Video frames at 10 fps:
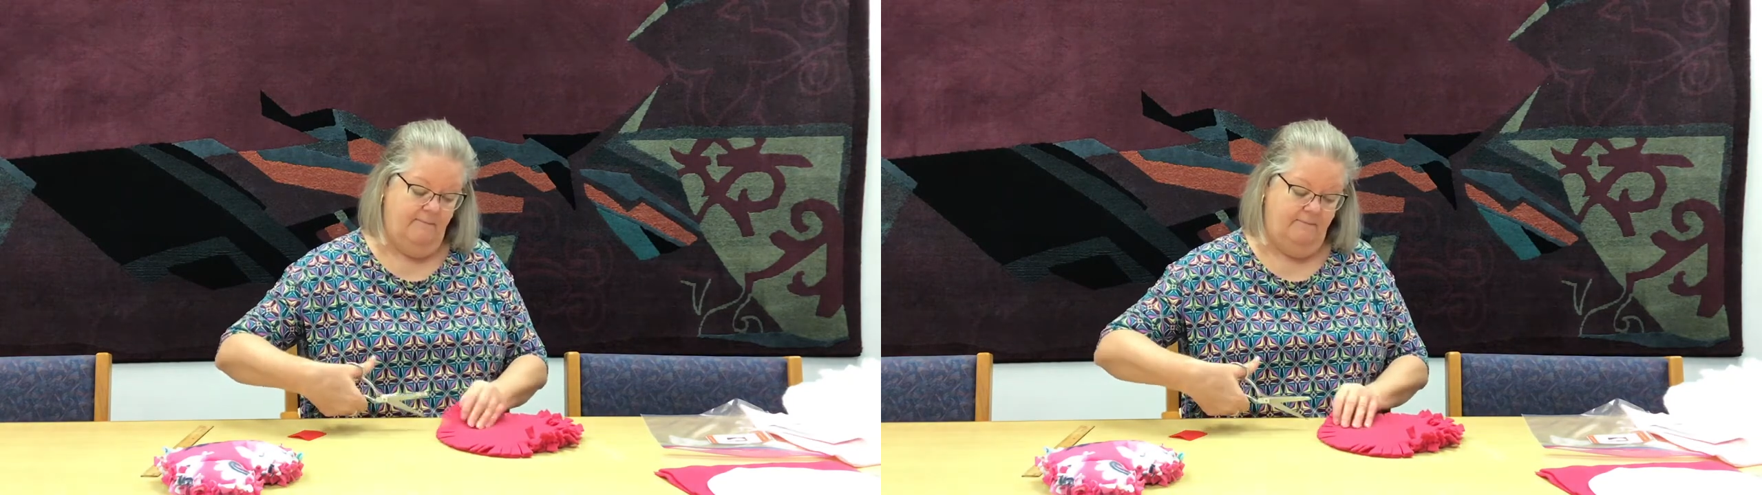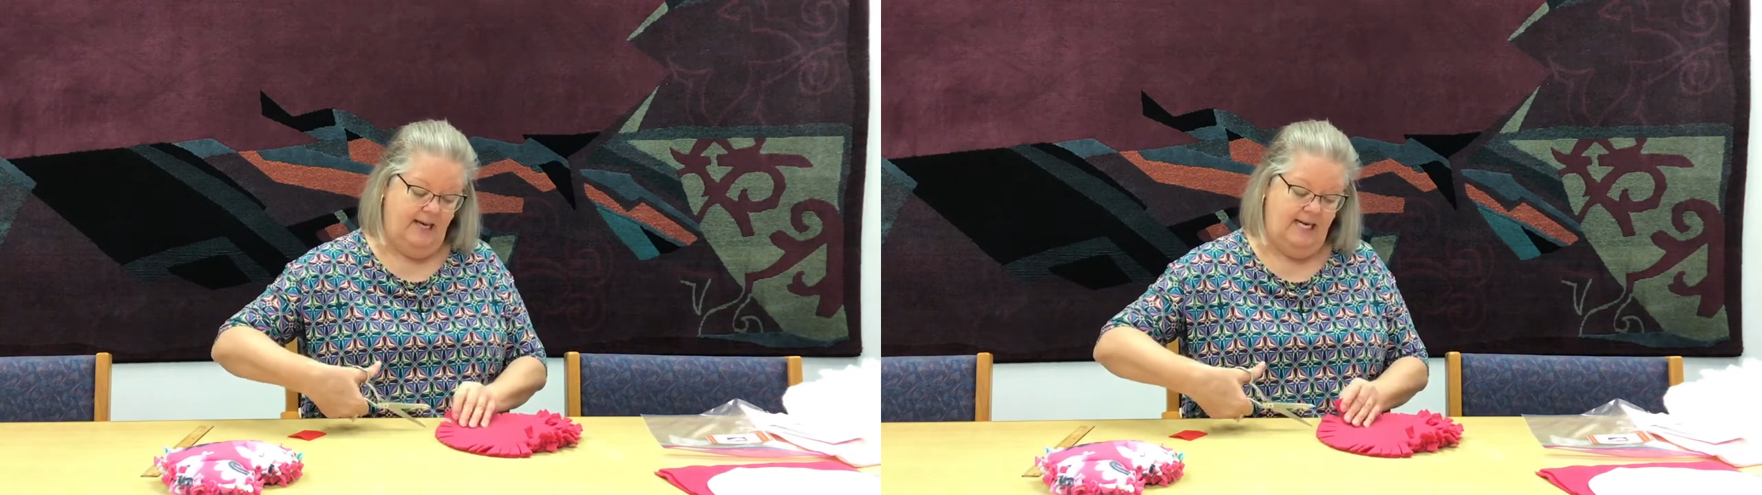
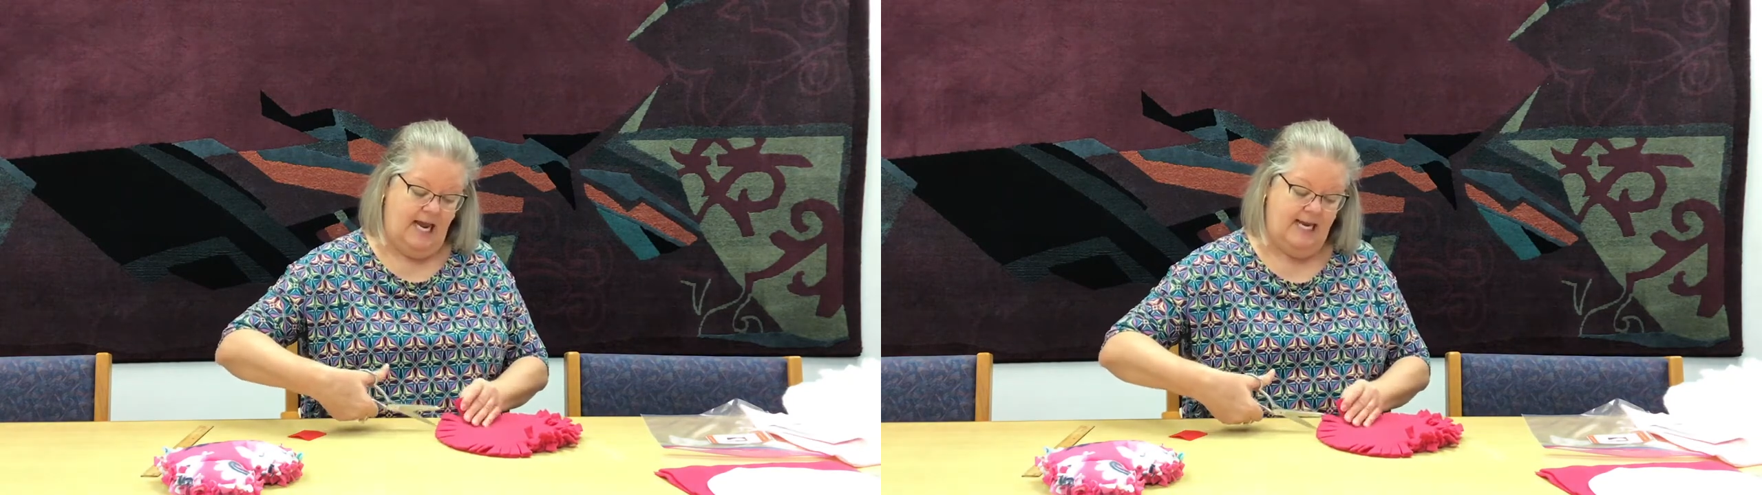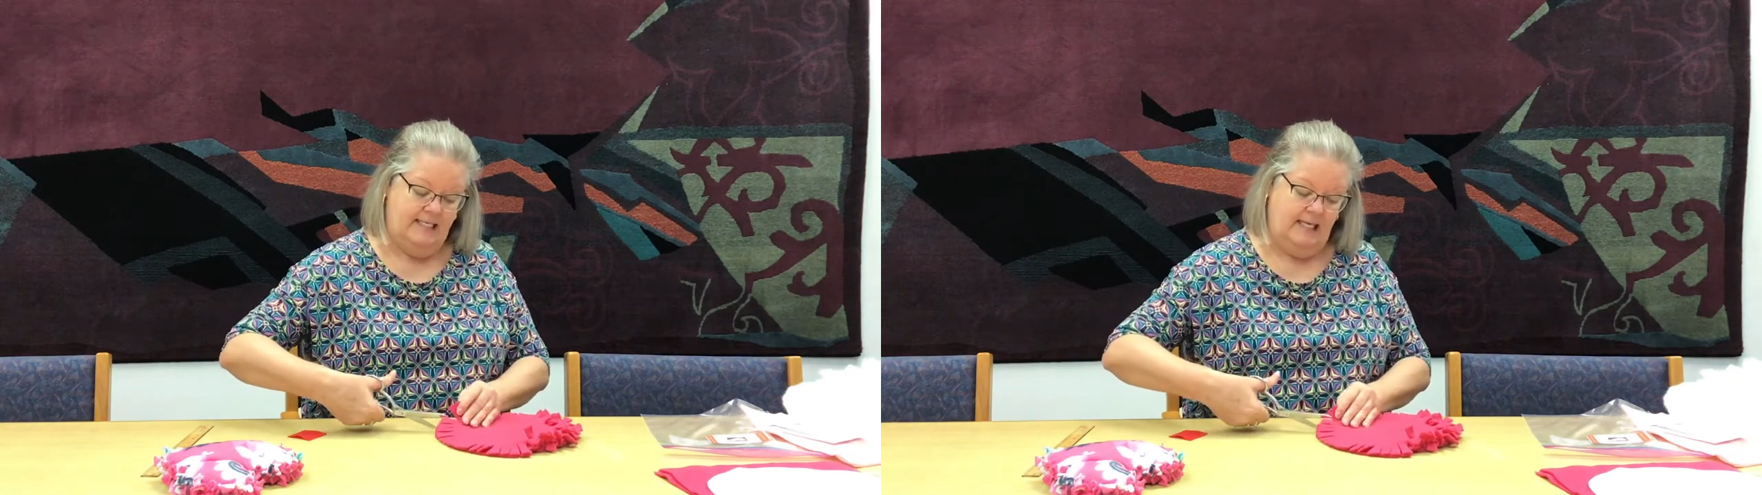but
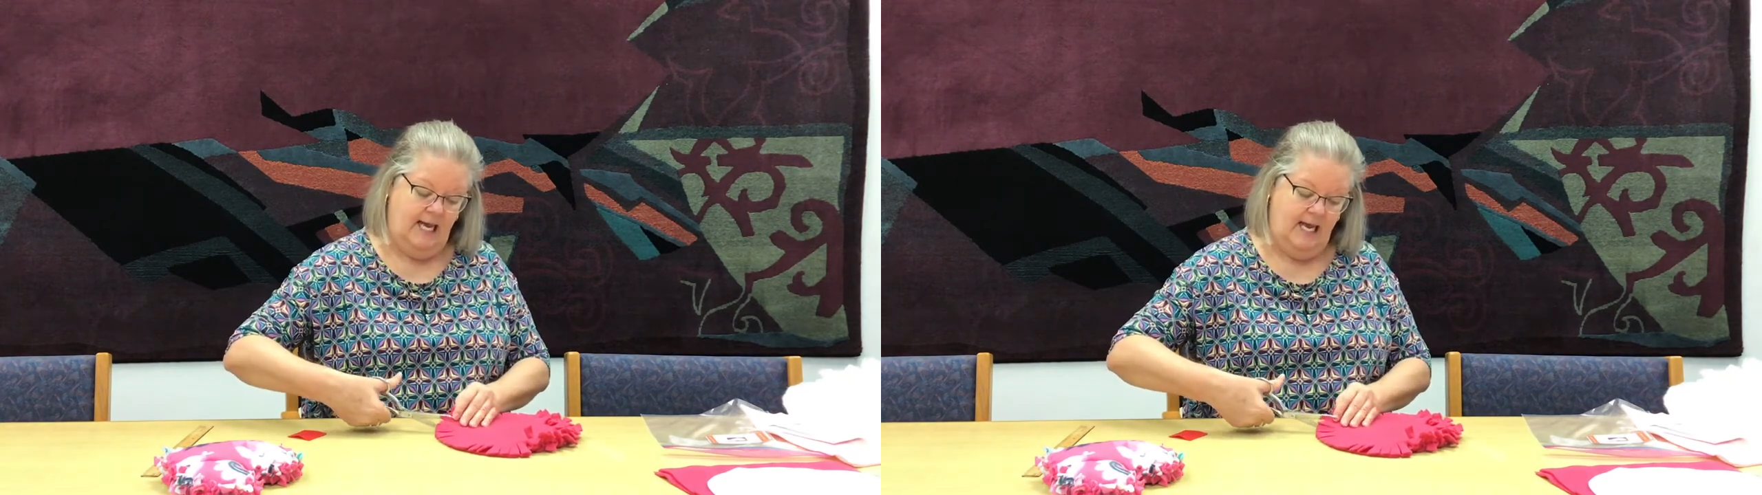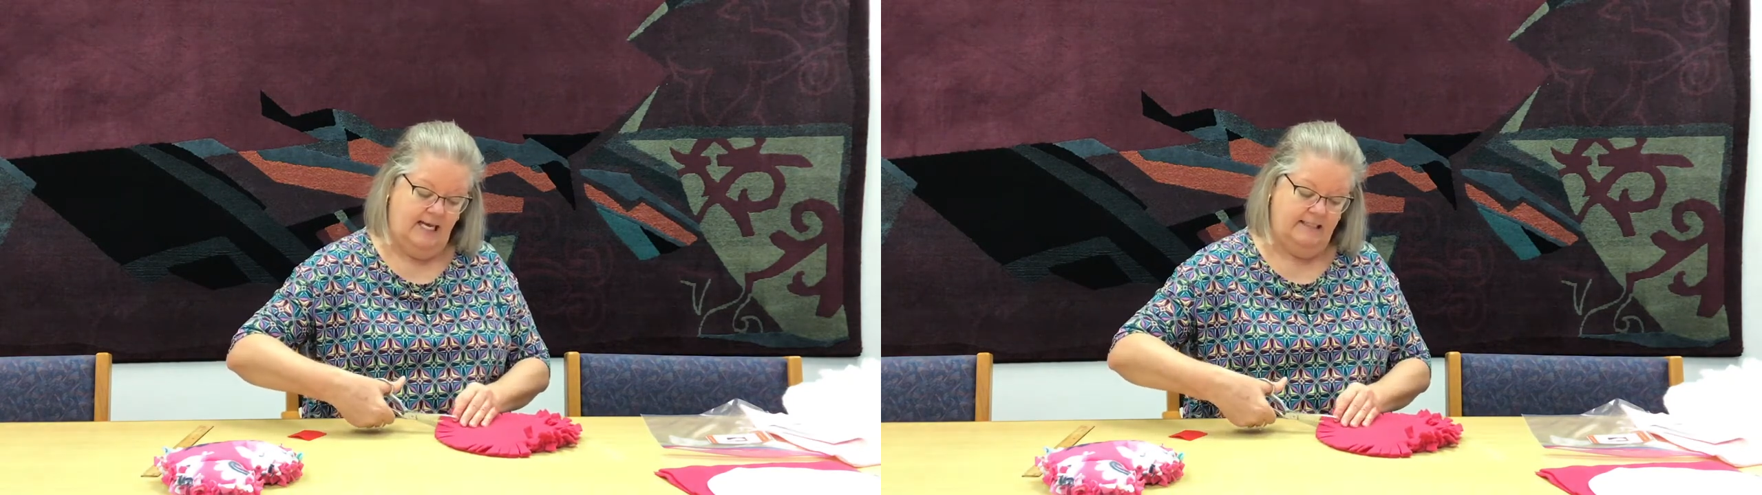I
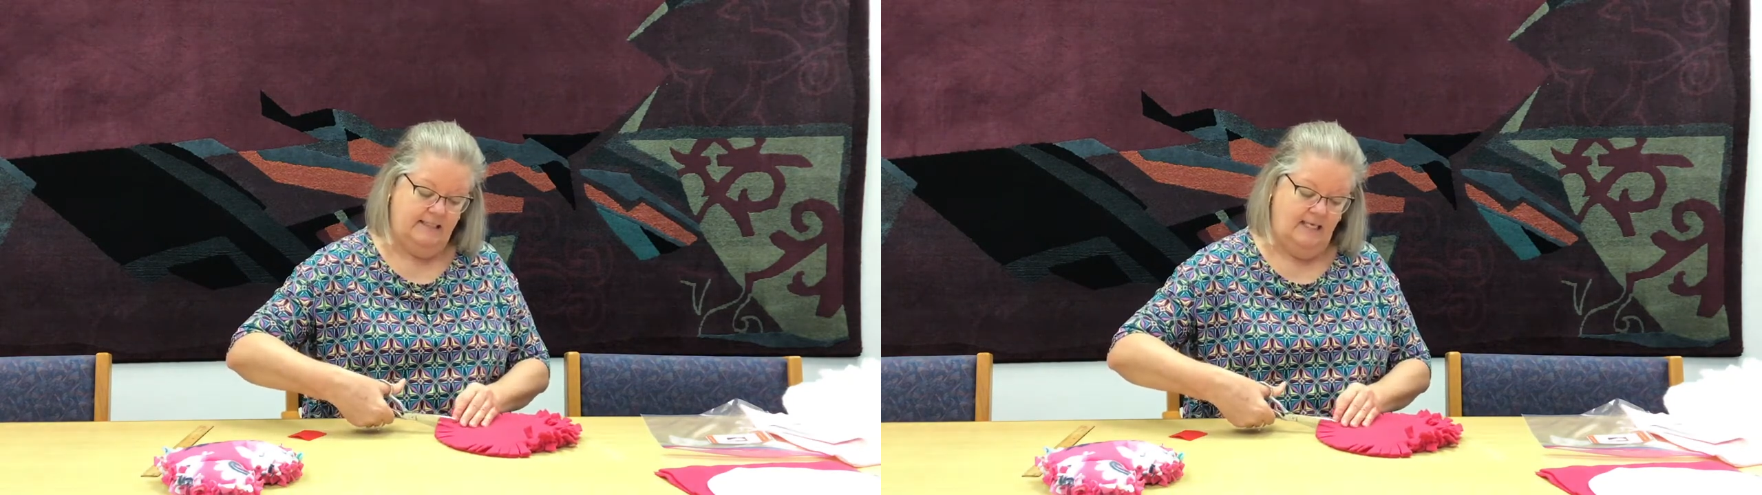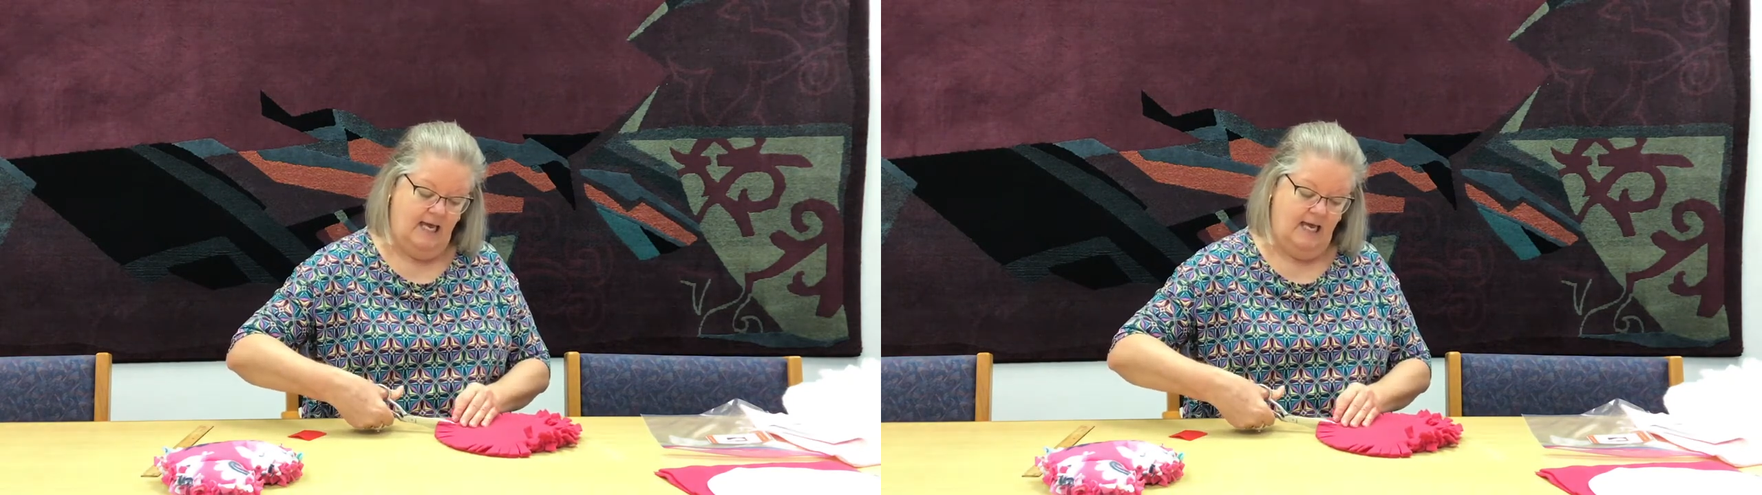cut